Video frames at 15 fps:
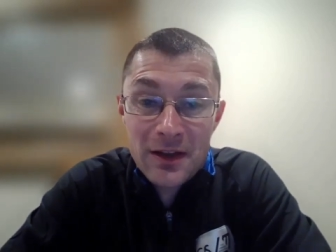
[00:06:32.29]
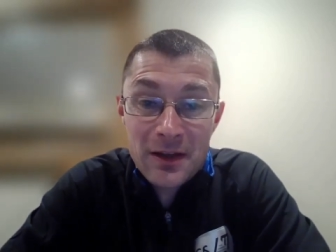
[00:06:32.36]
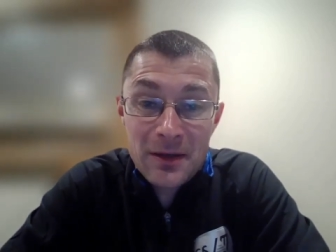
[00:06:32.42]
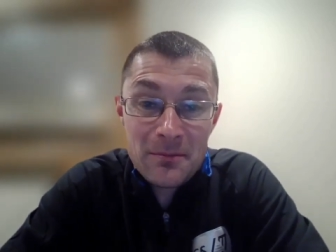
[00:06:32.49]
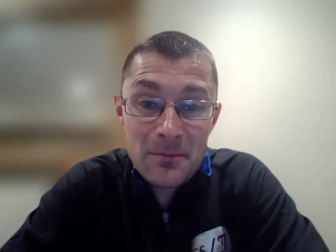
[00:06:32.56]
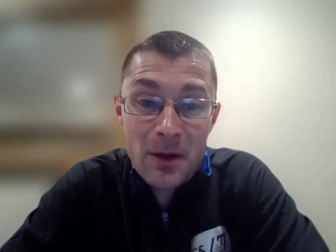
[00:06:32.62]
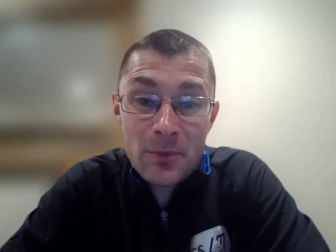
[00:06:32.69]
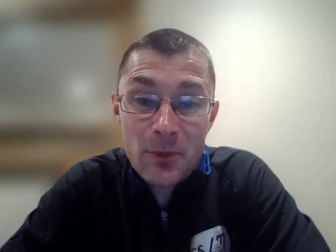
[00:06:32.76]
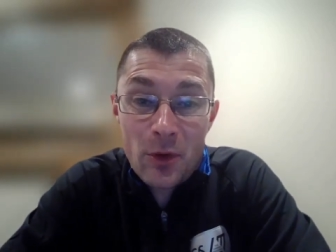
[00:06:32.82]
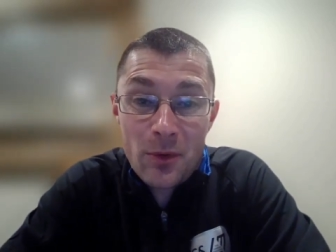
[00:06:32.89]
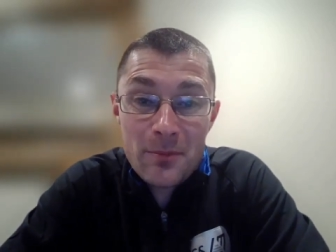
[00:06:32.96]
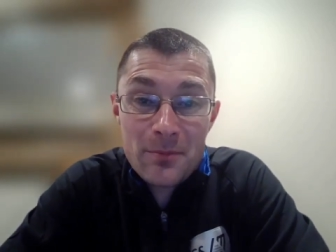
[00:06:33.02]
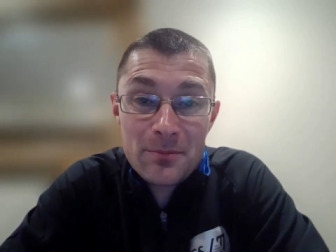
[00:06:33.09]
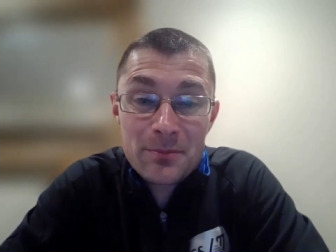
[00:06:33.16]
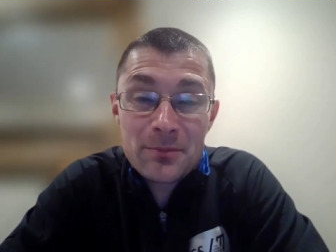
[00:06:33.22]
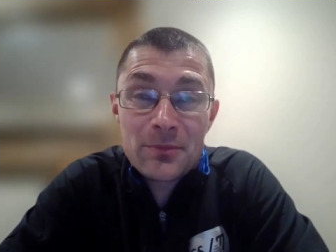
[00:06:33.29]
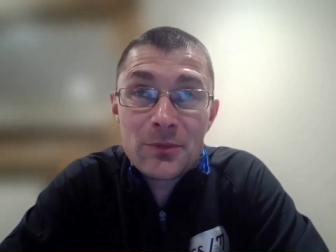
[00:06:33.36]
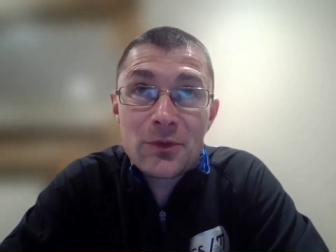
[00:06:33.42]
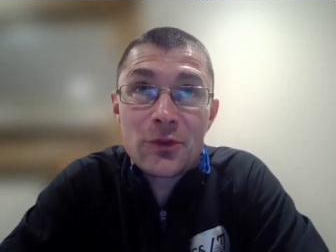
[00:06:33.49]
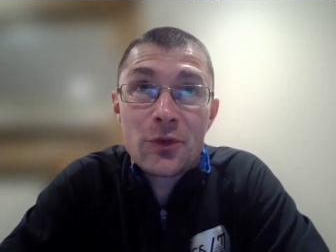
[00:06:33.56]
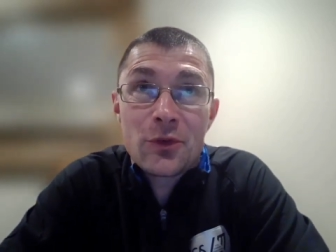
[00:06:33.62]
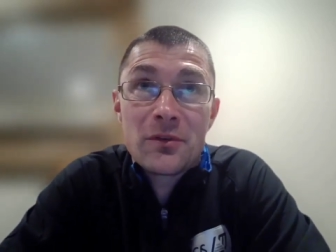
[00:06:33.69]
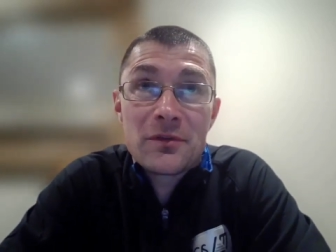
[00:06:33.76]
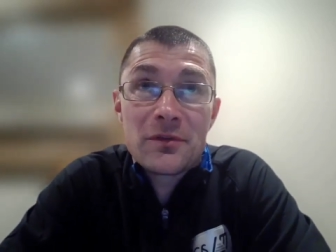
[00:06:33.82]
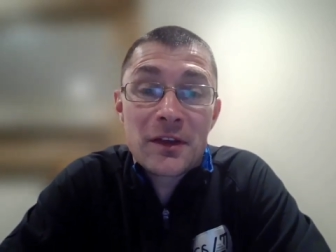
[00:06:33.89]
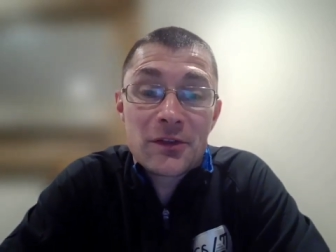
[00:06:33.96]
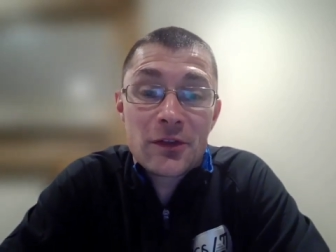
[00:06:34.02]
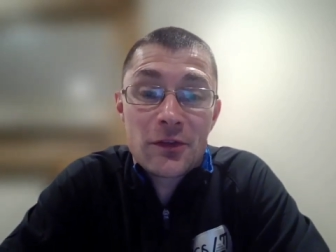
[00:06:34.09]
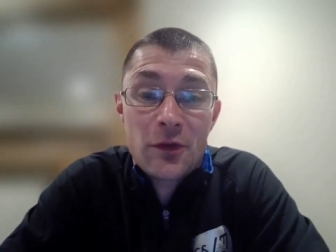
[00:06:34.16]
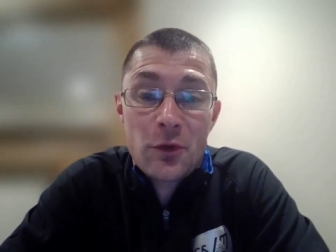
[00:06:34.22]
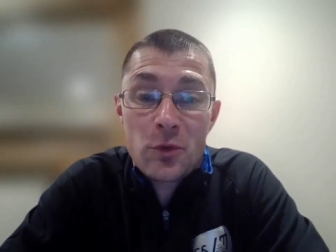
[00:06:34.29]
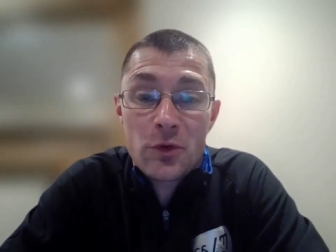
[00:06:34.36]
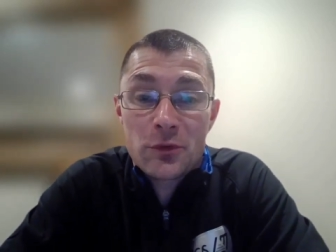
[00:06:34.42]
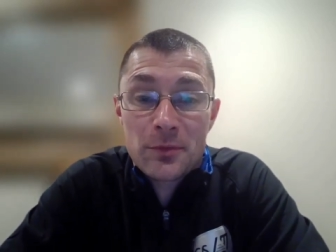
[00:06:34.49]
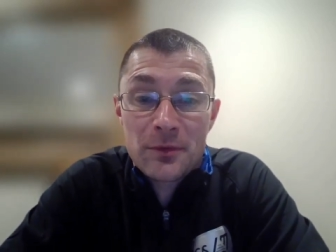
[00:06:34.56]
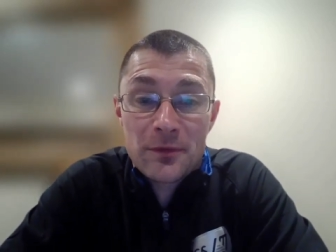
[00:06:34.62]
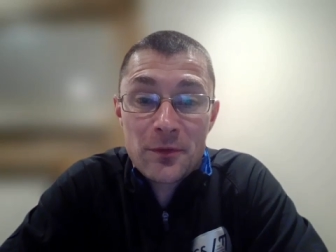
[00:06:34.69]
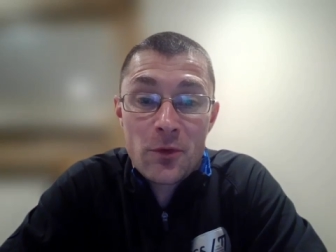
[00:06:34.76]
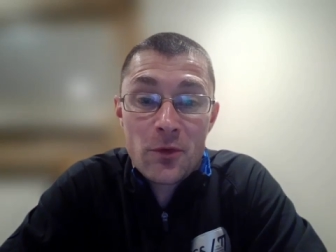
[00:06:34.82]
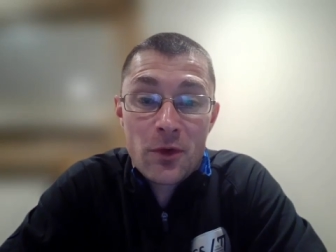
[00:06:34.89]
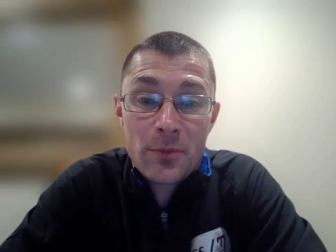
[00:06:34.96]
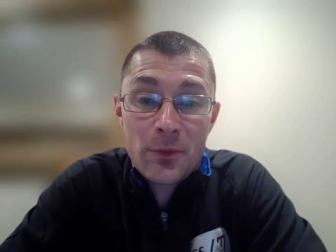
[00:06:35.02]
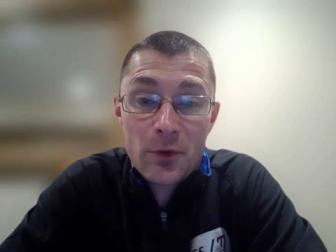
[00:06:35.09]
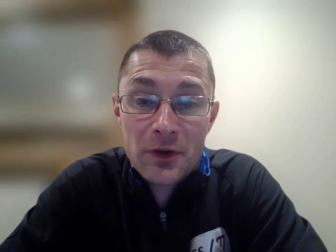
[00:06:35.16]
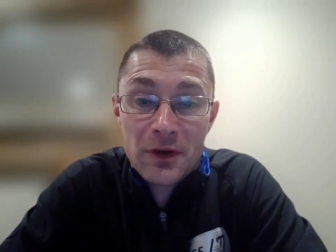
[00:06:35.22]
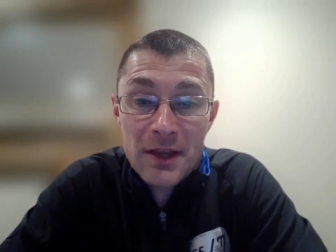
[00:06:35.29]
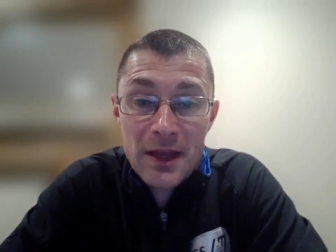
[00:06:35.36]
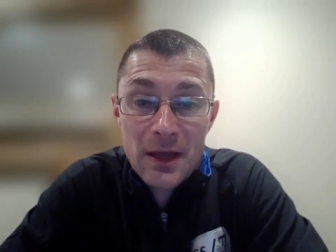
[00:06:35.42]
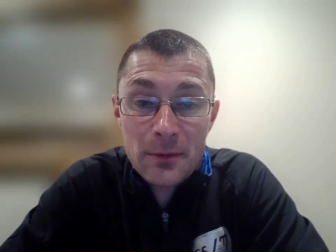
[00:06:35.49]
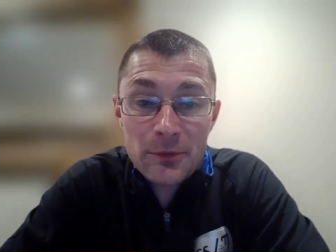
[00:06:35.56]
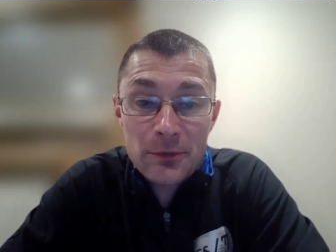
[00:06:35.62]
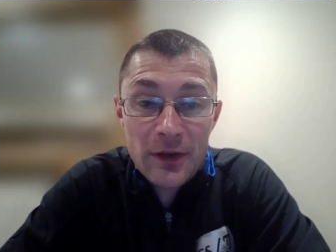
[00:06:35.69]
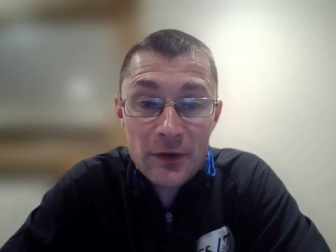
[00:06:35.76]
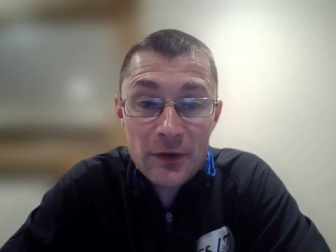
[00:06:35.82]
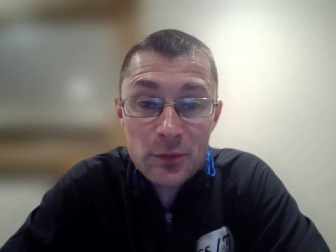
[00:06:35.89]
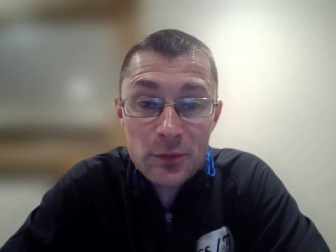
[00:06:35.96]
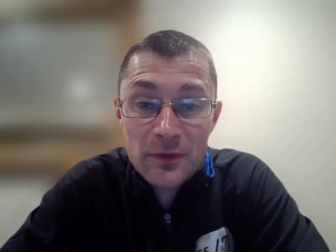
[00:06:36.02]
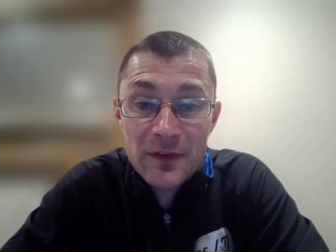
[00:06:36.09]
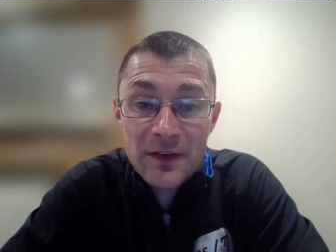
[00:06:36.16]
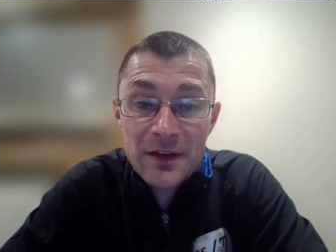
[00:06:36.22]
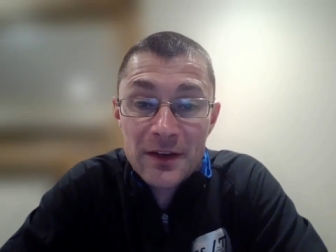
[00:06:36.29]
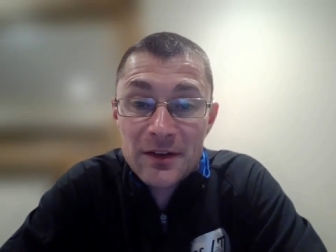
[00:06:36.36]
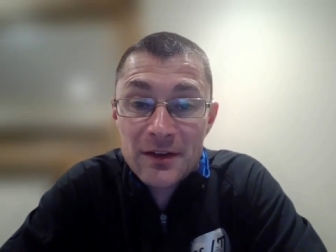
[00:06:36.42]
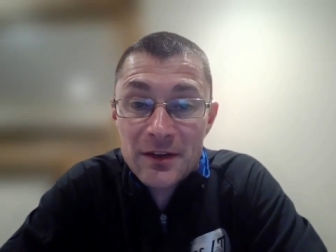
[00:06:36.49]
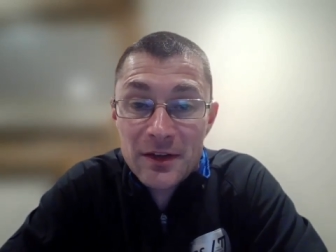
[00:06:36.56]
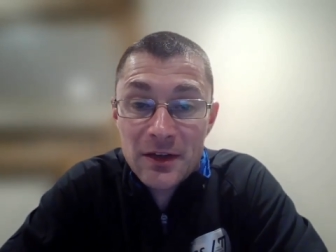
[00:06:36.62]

Um, I'm not doing things as I was before. I'm not going to get obsessed with it.